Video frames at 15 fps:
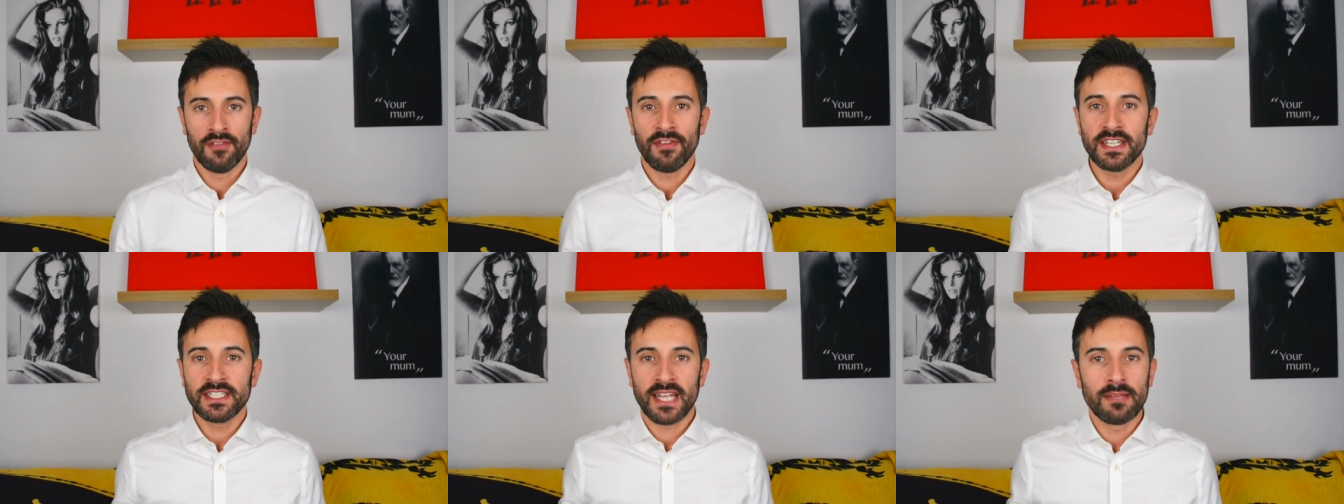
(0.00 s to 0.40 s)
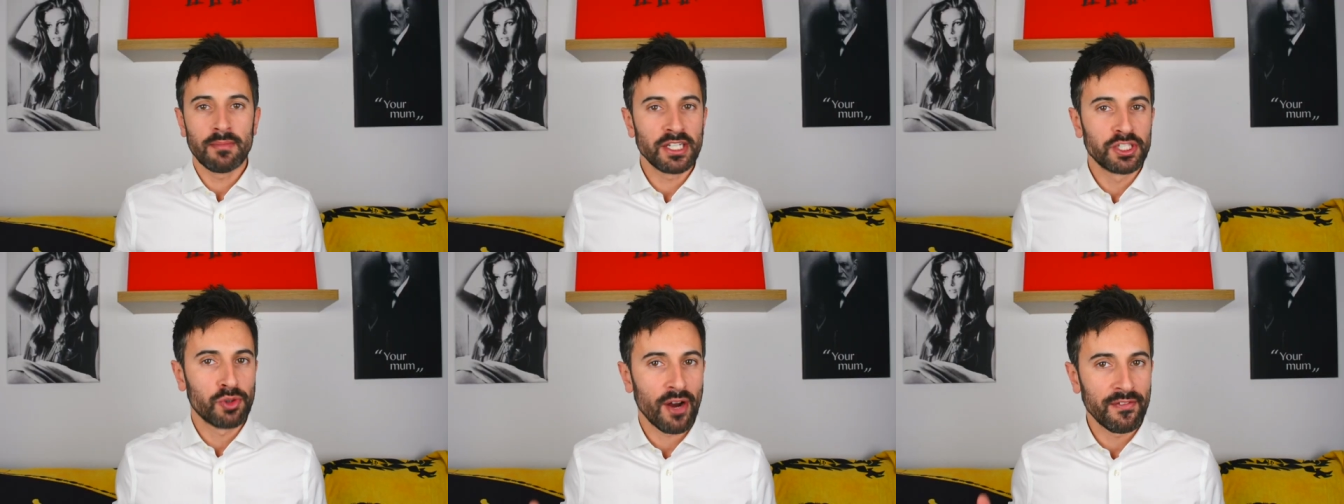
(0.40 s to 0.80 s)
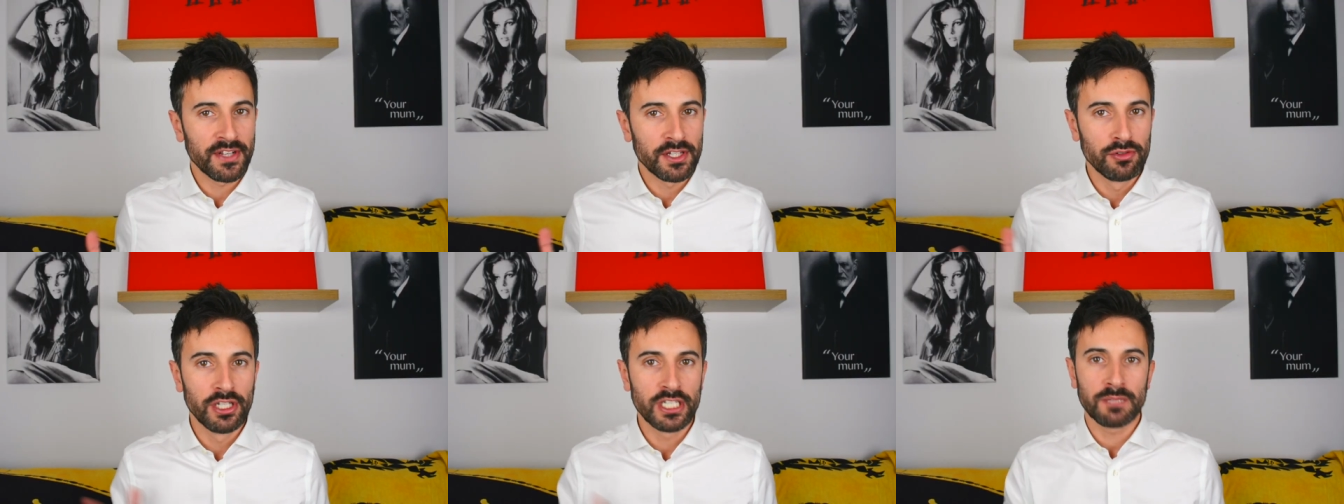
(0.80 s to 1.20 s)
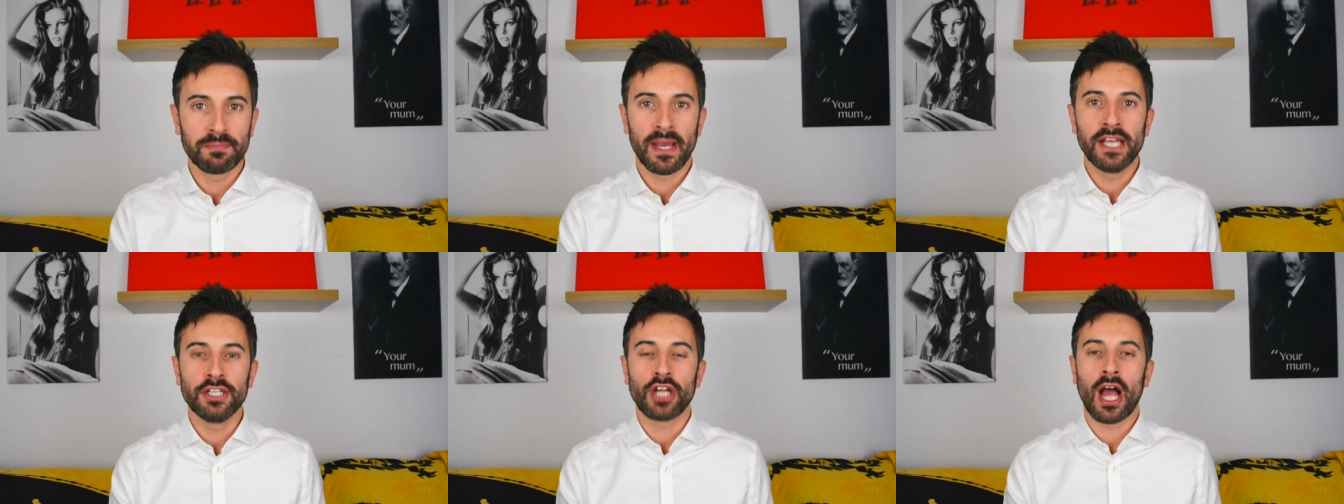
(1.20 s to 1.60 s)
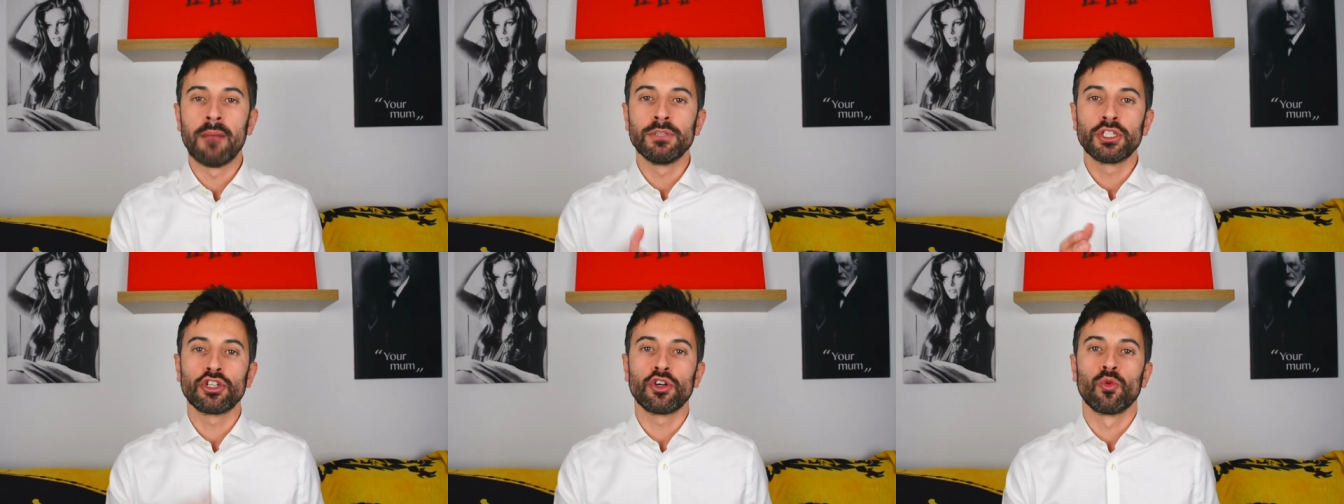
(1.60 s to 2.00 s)
If I send my traffic to this page,
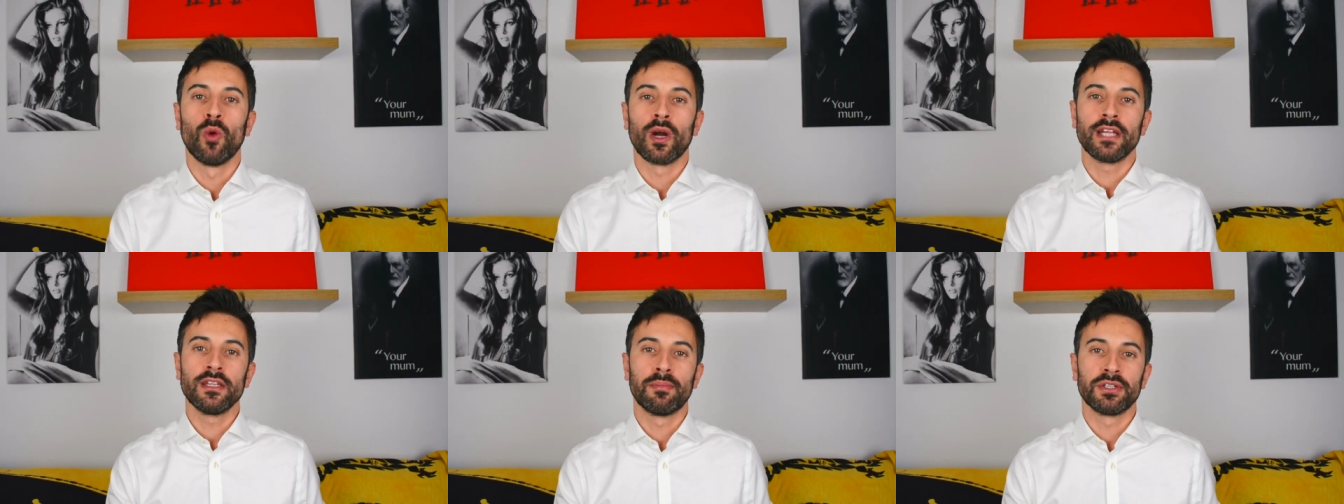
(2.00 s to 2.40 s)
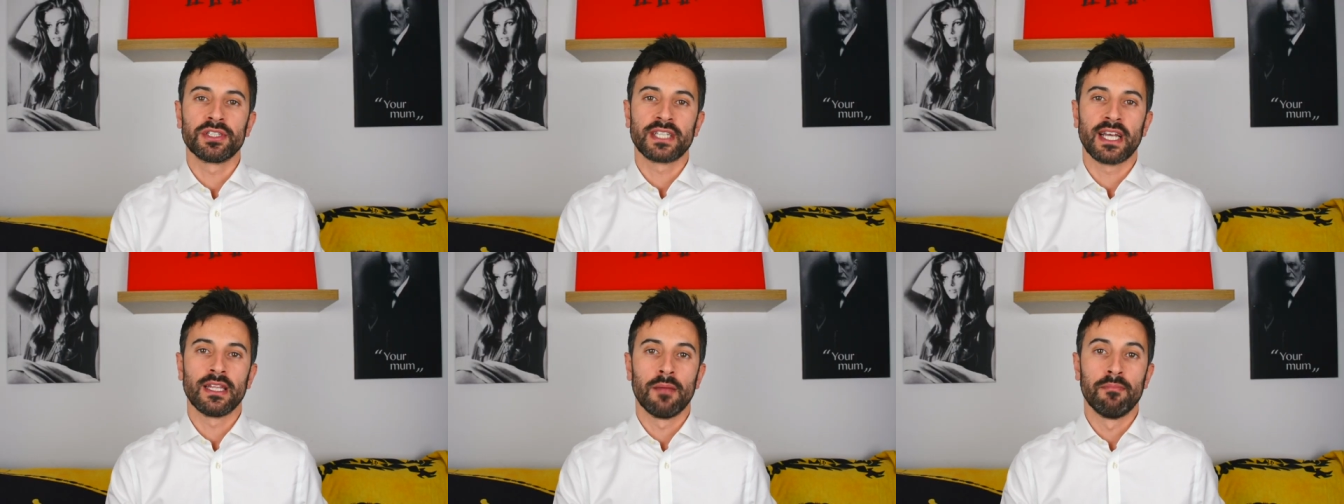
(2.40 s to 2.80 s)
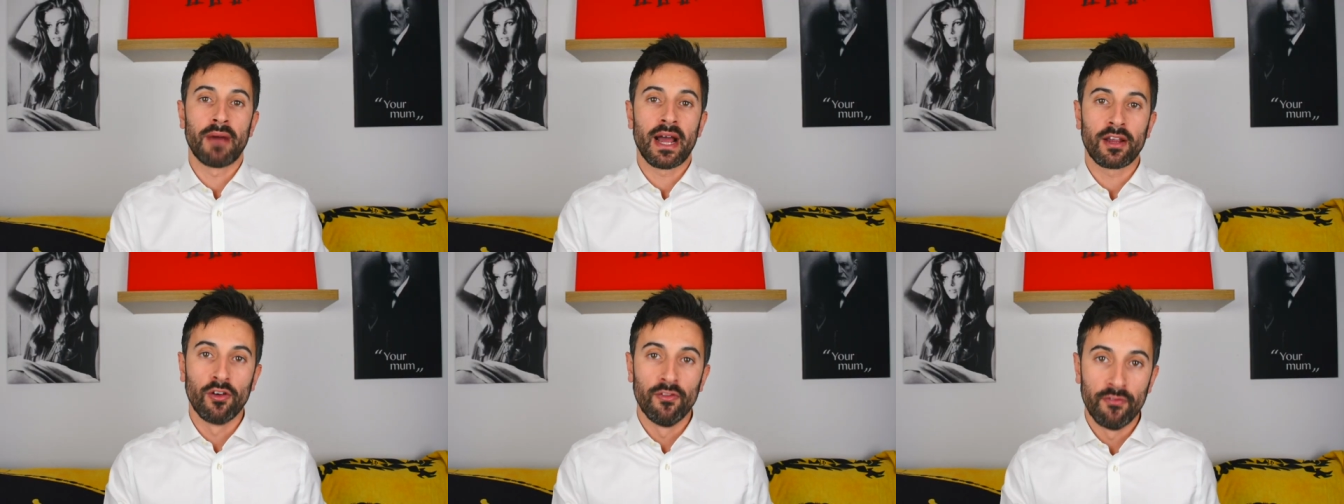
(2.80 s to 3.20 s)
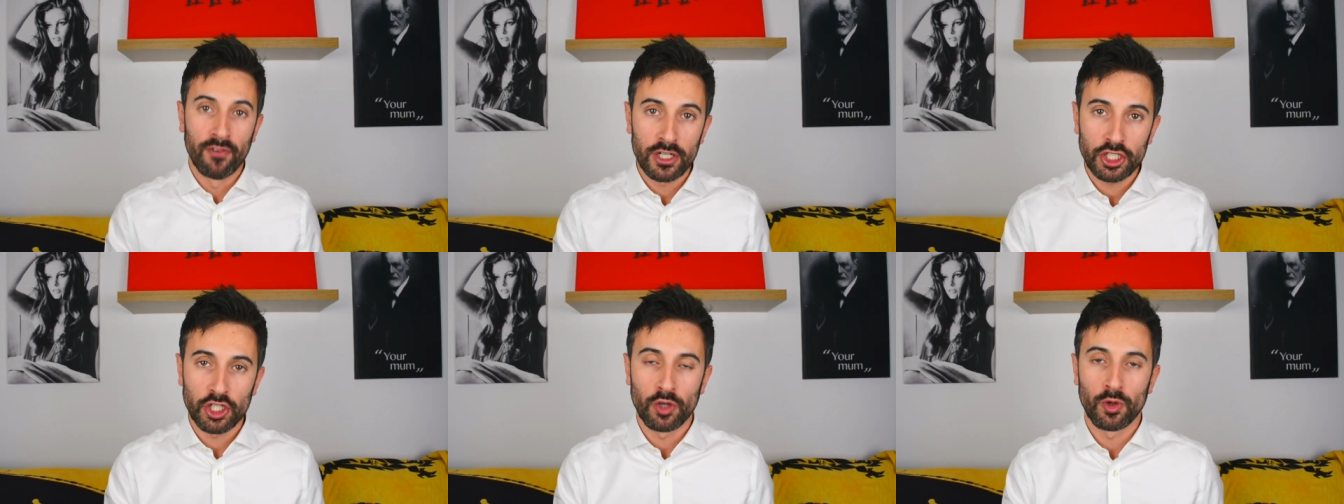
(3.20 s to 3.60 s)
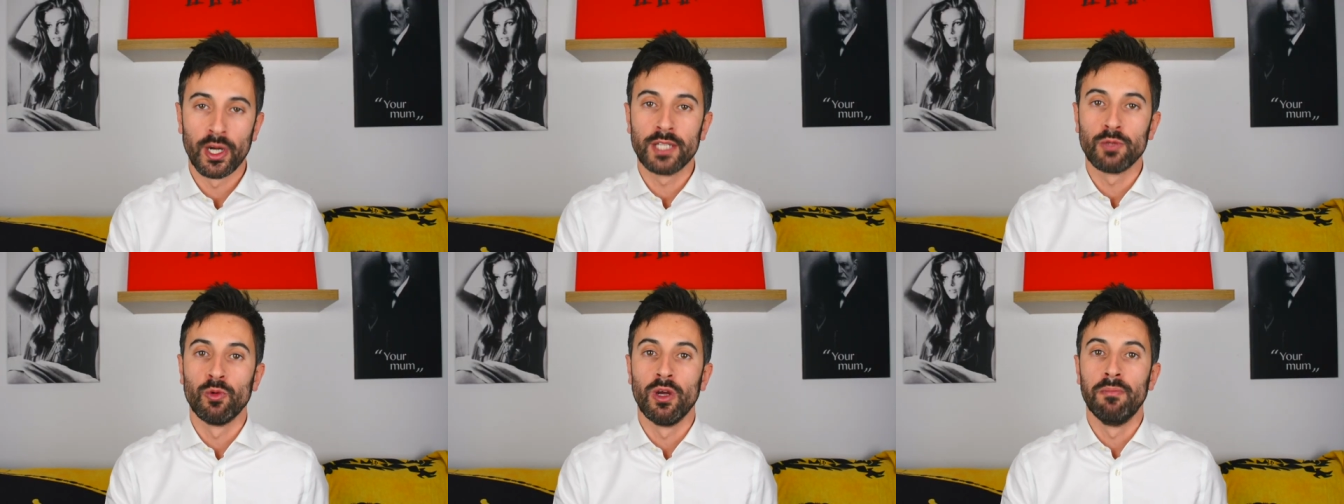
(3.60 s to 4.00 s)
I'm sure 100% that my conversion
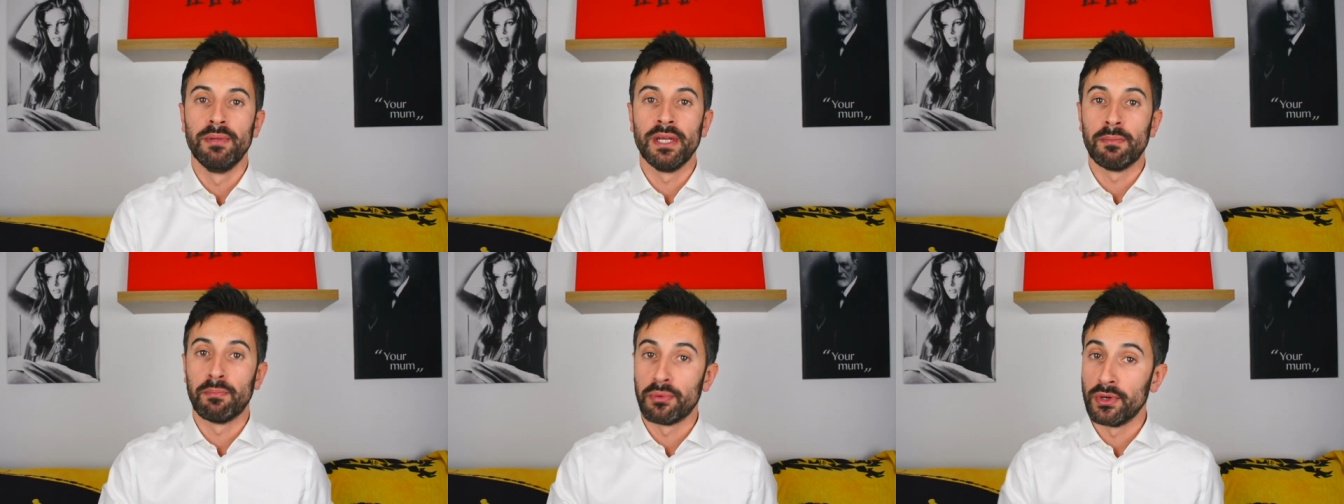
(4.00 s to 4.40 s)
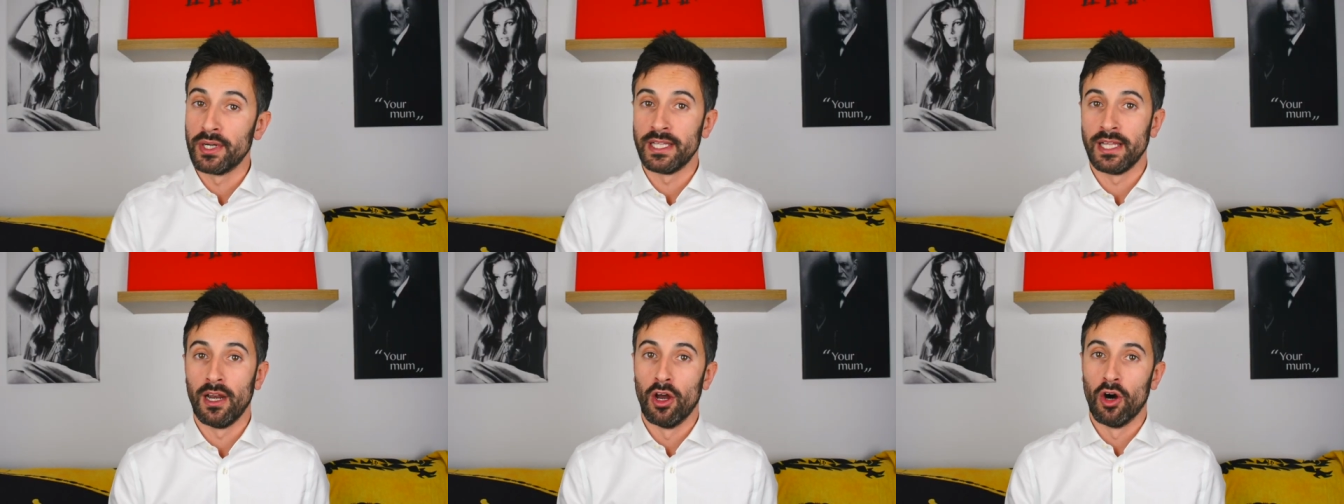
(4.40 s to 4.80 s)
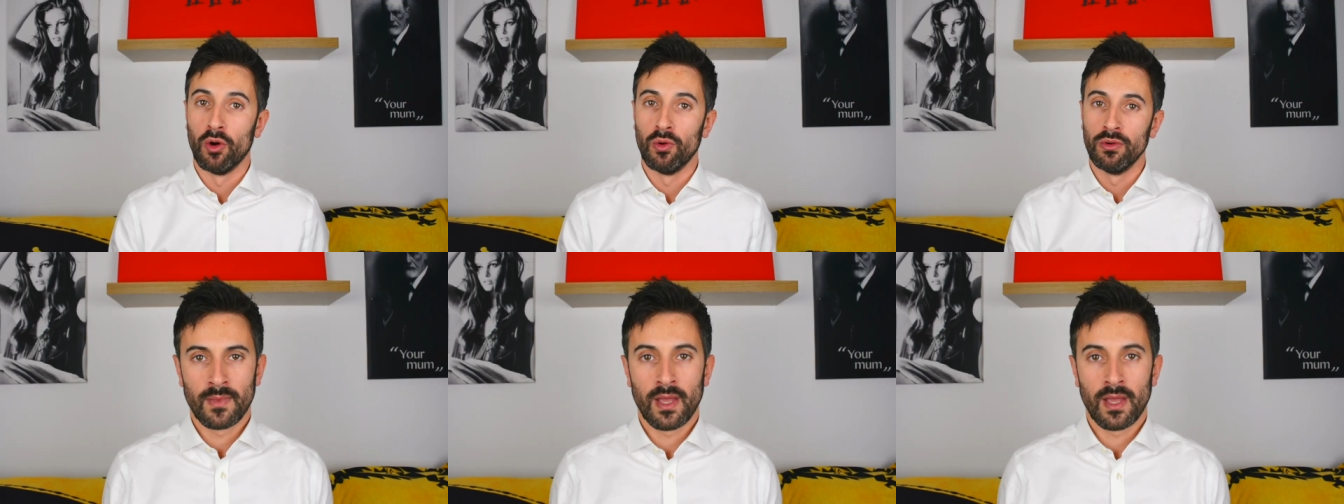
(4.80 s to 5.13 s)
rate will be pretty low.